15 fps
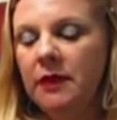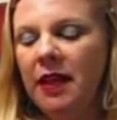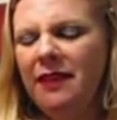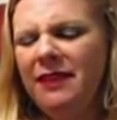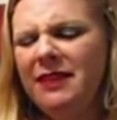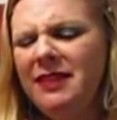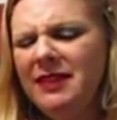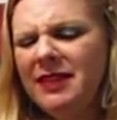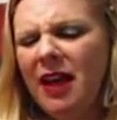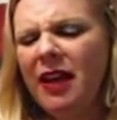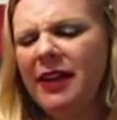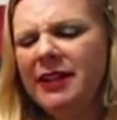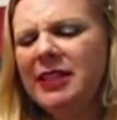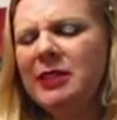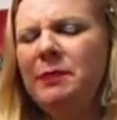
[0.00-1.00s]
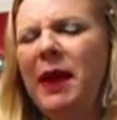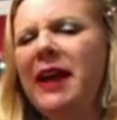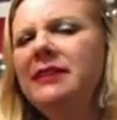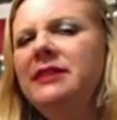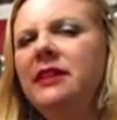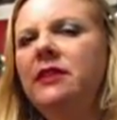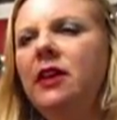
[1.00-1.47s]
This is
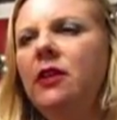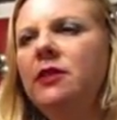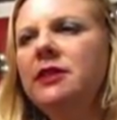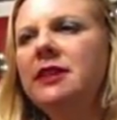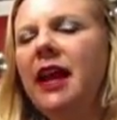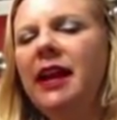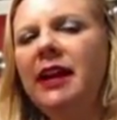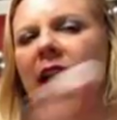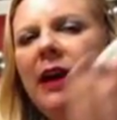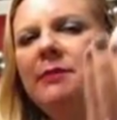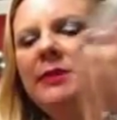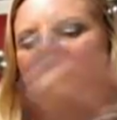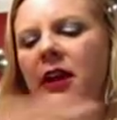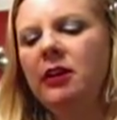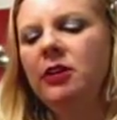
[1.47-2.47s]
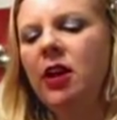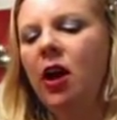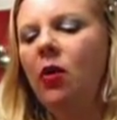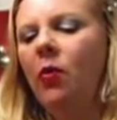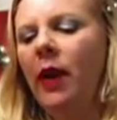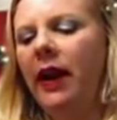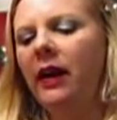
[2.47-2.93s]
unexpected, though. This kind of comes out of
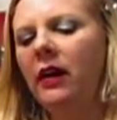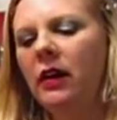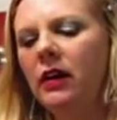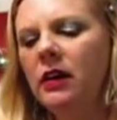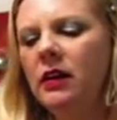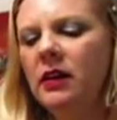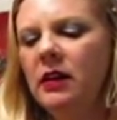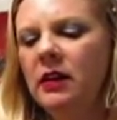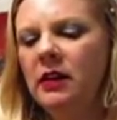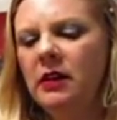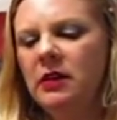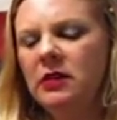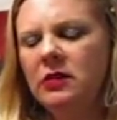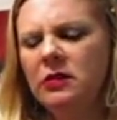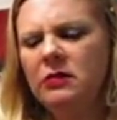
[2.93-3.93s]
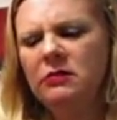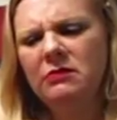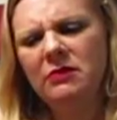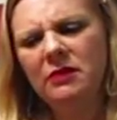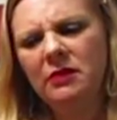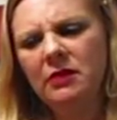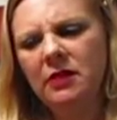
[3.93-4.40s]
nowhere,
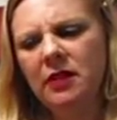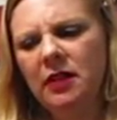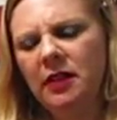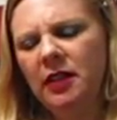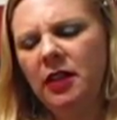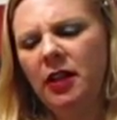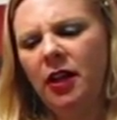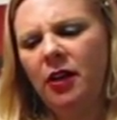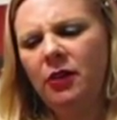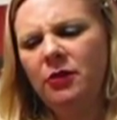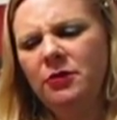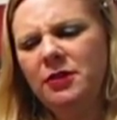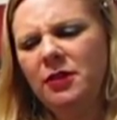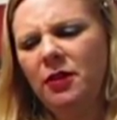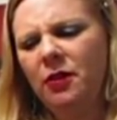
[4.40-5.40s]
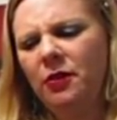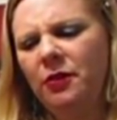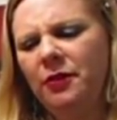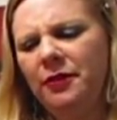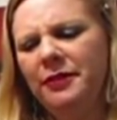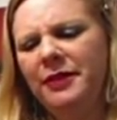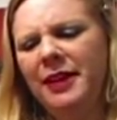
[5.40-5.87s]
you know?
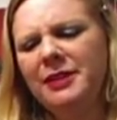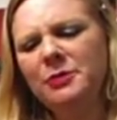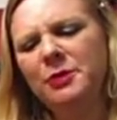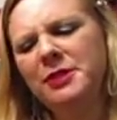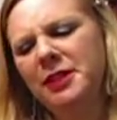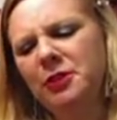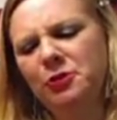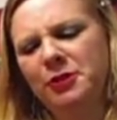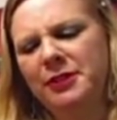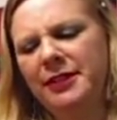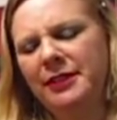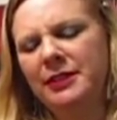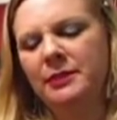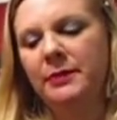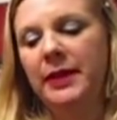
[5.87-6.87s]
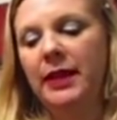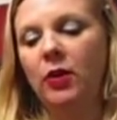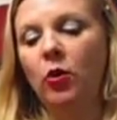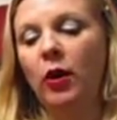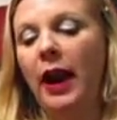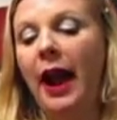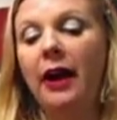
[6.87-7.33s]
So that's what's interesting to me.
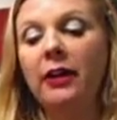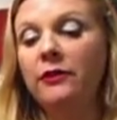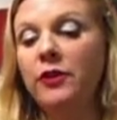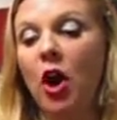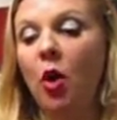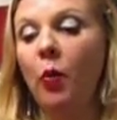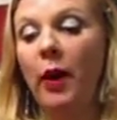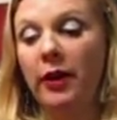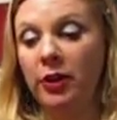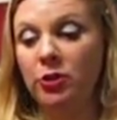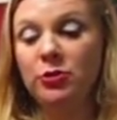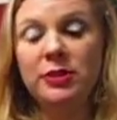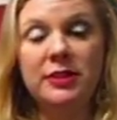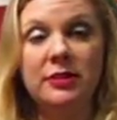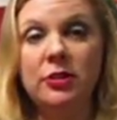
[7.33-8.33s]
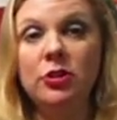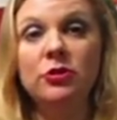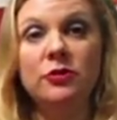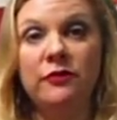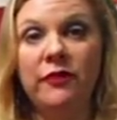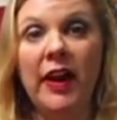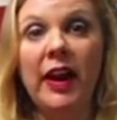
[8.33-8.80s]
Or out of nowhere,
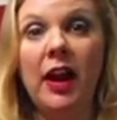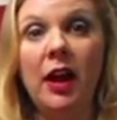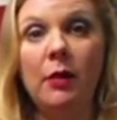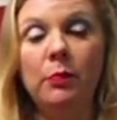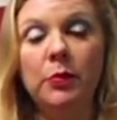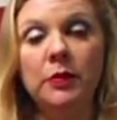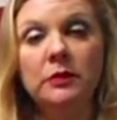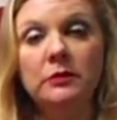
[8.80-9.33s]
you're fed up.